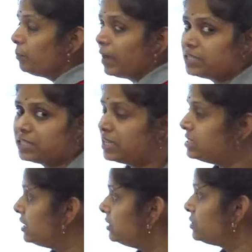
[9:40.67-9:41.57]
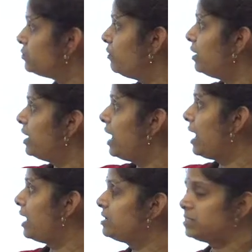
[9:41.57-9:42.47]
By changing this word
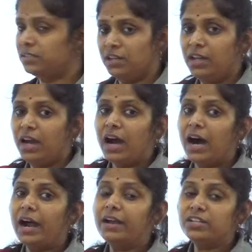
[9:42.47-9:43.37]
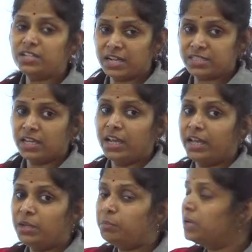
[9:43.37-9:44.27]
hard shells.
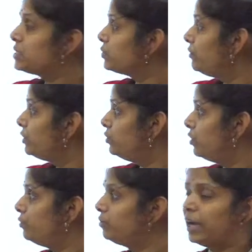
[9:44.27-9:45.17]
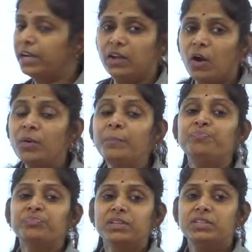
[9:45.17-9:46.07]
In place of it, you have to write down
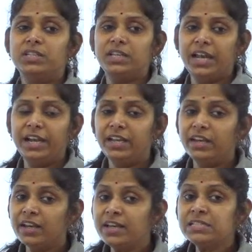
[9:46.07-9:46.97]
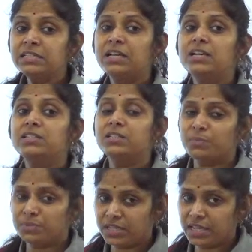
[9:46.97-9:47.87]
gelatinous
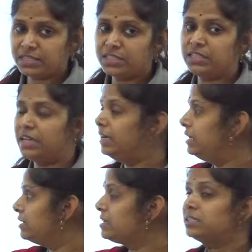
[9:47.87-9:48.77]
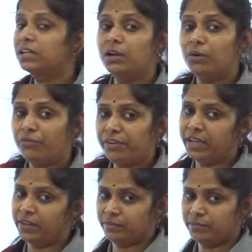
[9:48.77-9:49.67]
substance, gelatinous
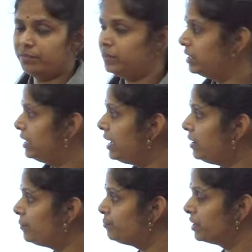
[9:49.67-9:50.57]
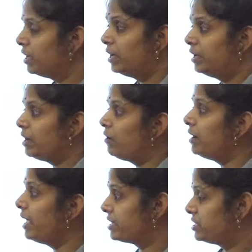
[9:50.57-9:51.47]
covering. Clear? Now
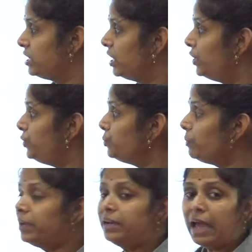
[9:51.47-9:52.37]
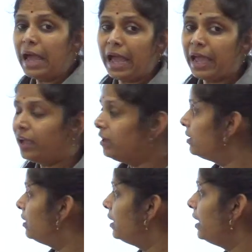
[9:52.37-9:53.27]
next, human egg
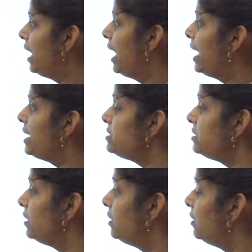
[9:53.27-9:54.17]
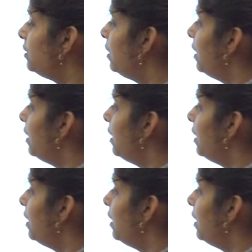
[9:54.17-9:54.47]
has a